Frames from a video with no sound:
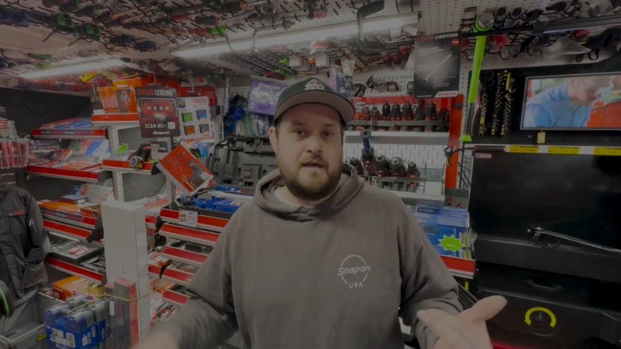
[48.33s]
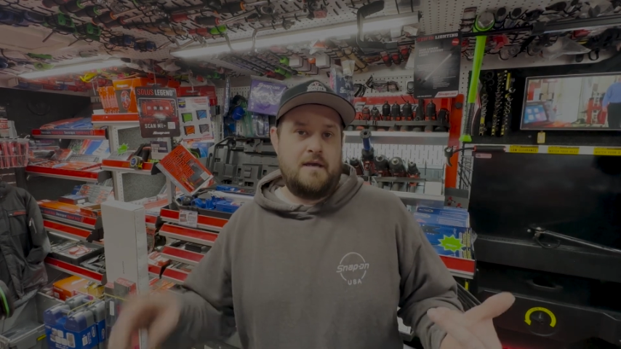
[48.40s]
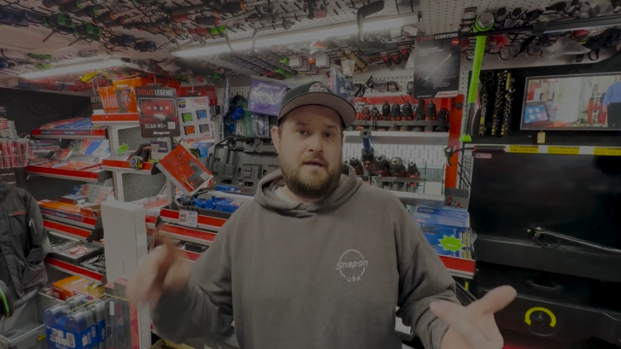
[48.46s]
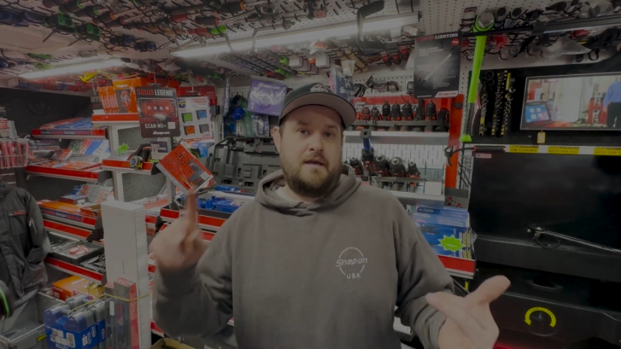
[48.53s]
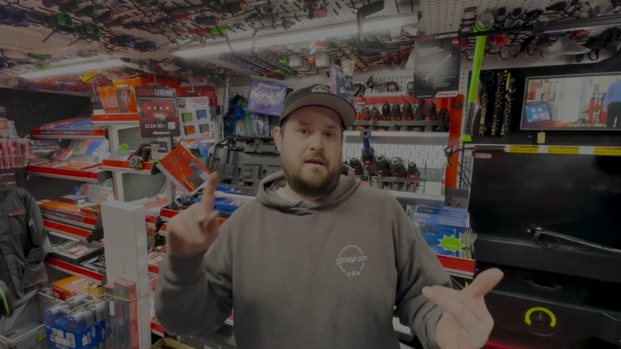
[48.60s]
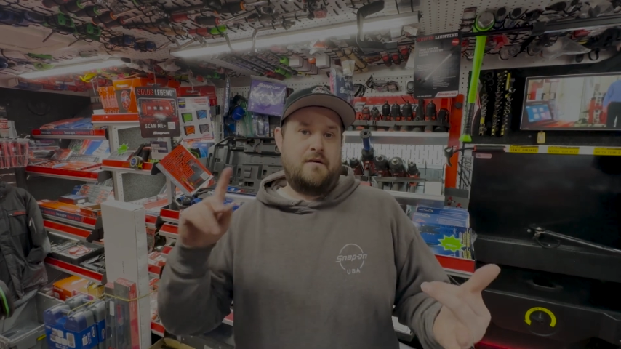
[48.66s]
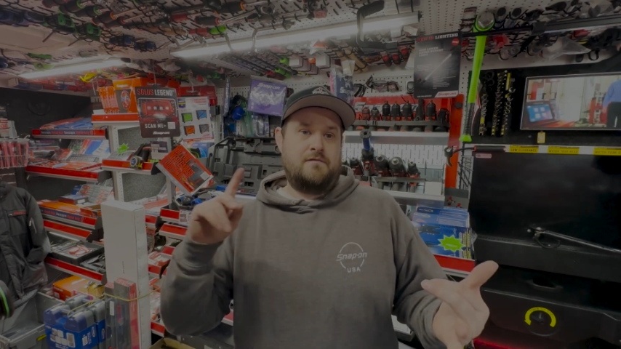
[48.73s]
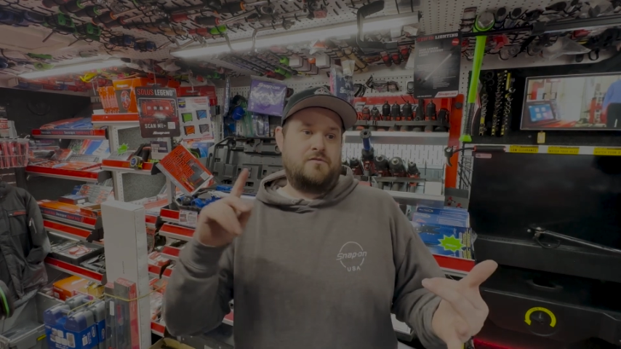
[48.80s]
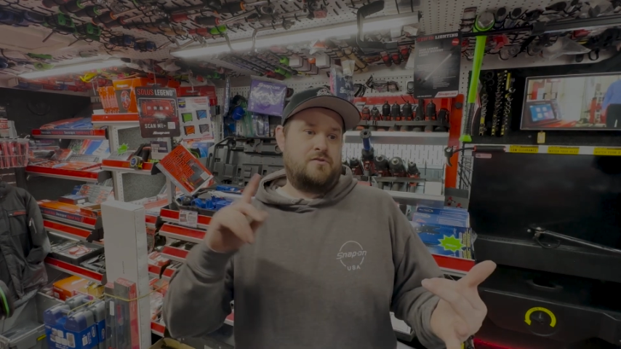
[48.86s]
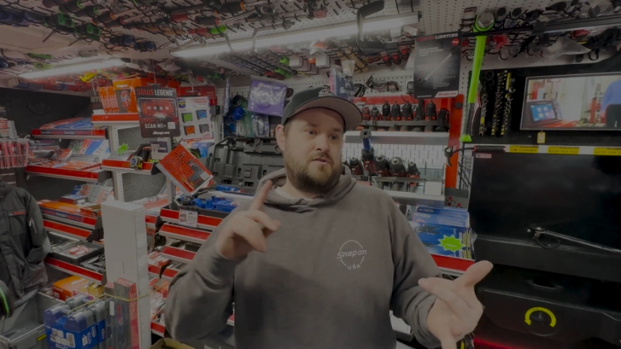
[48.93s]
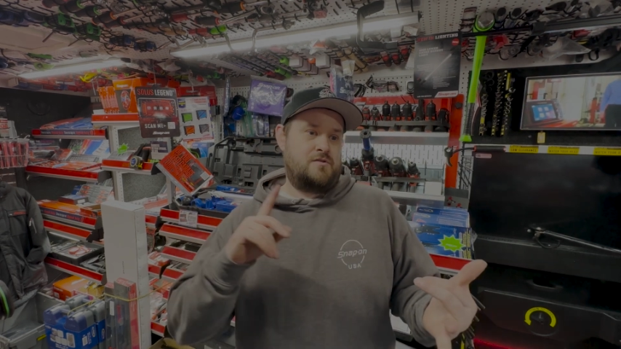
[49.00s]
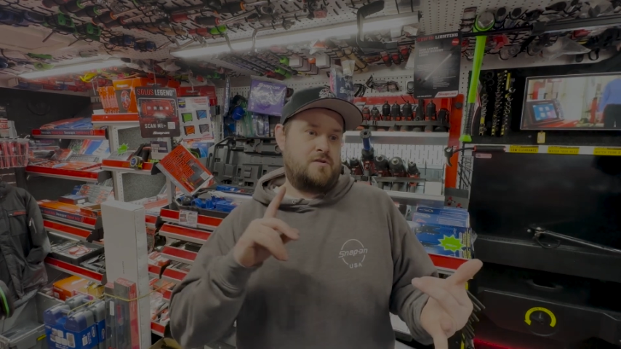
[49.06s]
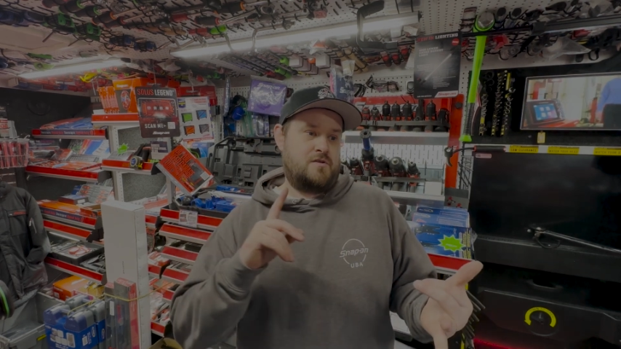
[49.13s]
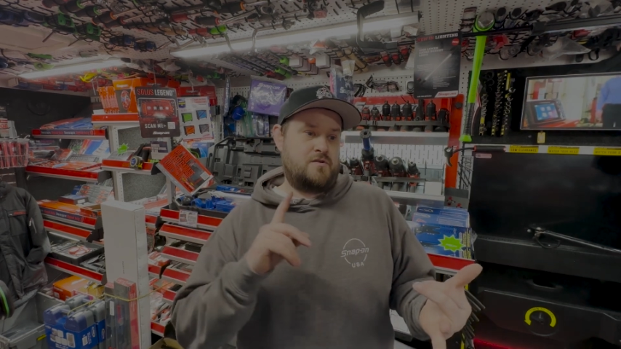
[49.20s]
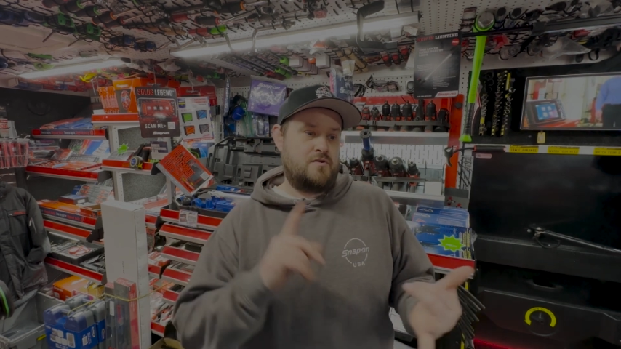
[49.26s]
and I've
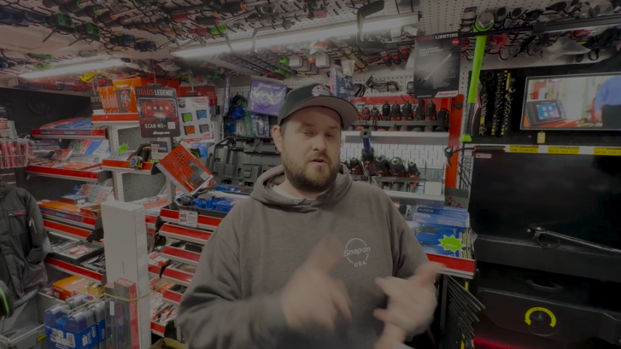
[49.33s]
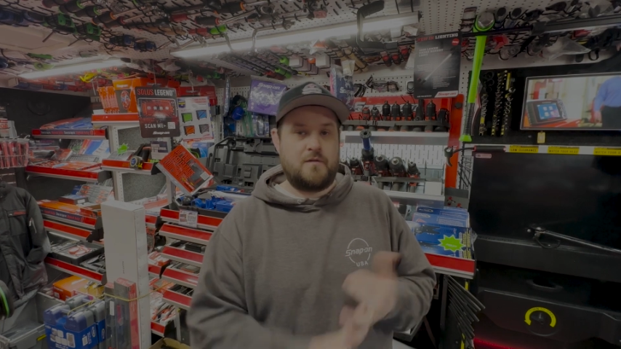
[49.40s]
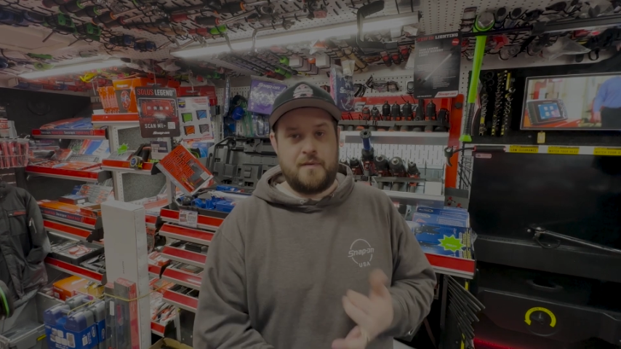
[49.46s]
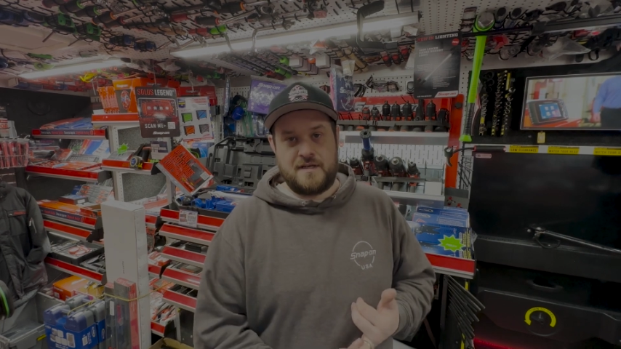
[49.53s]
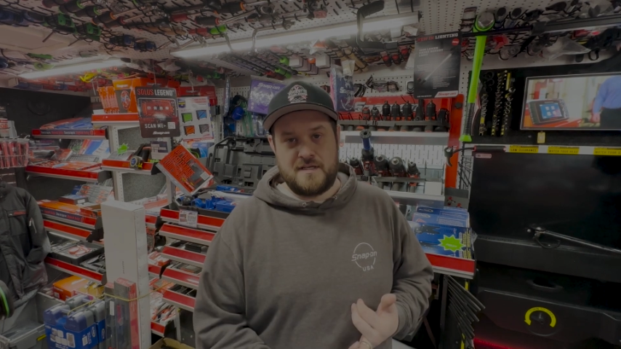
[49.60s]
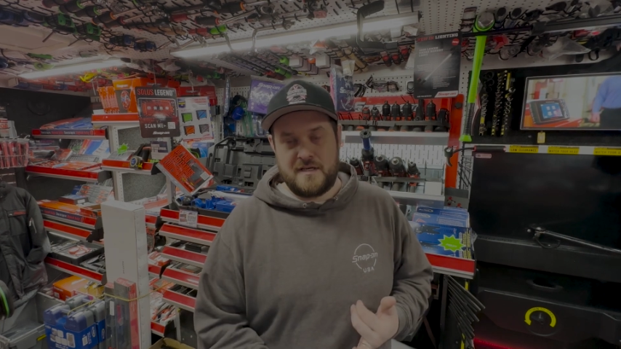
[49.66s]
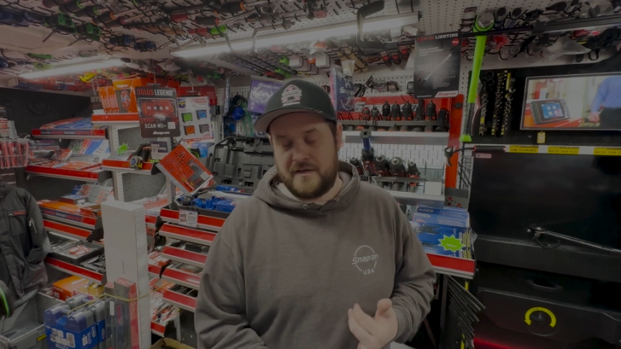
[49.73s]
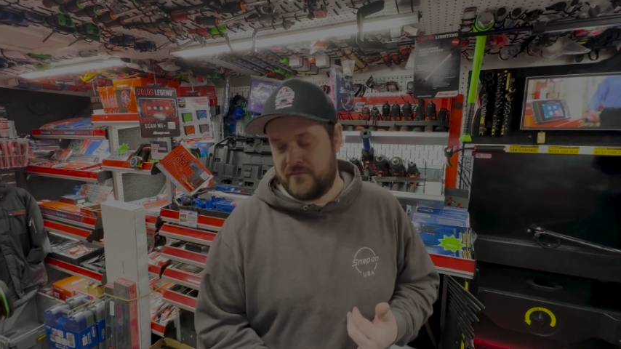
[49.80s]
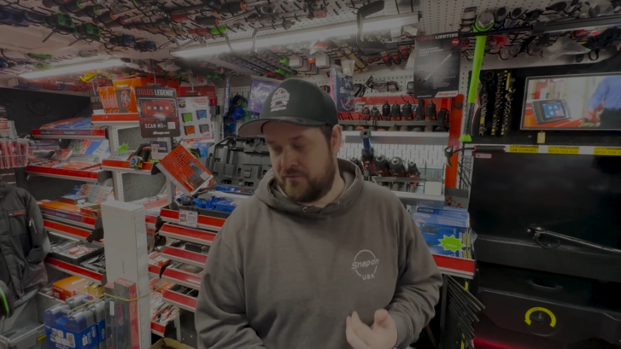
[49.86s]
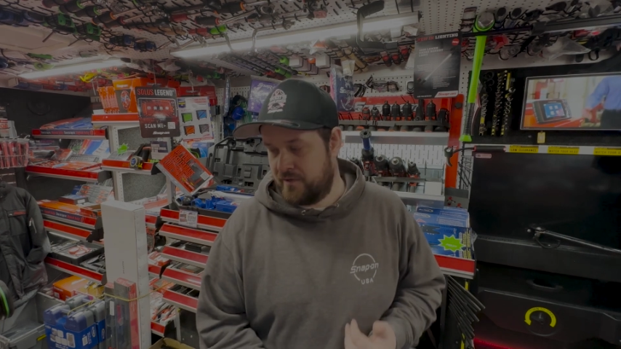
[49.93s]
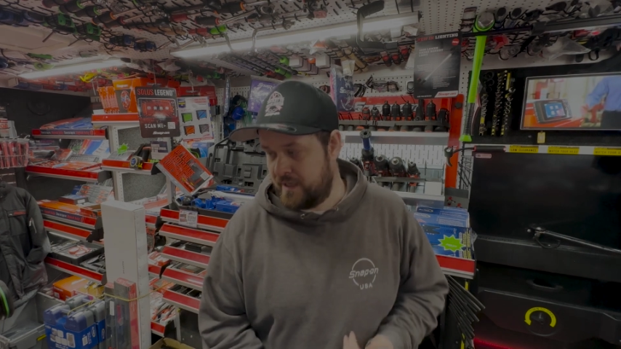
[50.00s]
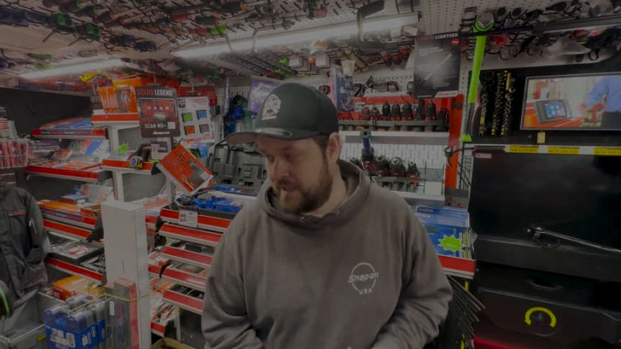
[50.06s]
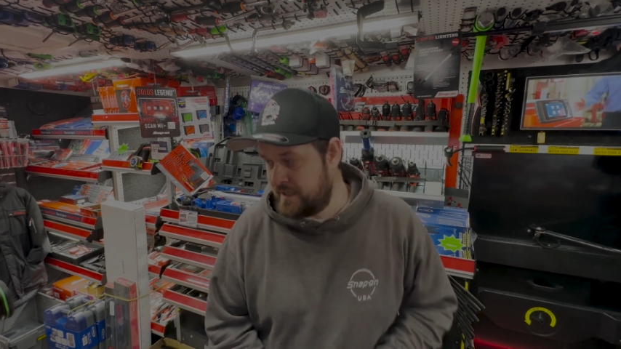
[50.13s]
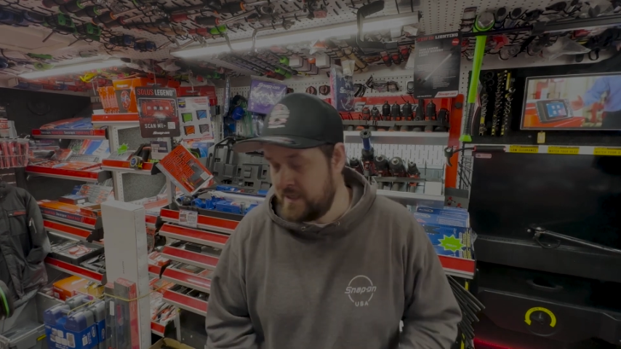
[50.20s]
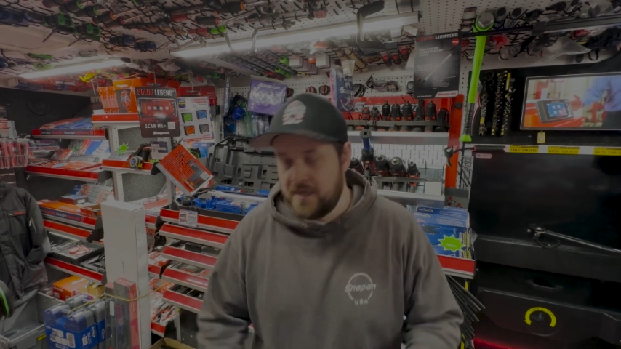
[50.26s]
just took my delivery
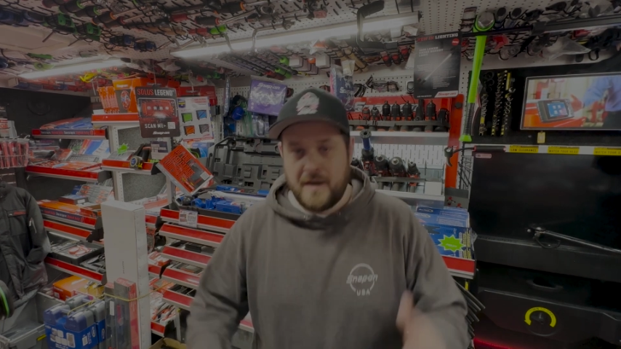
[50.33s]
in.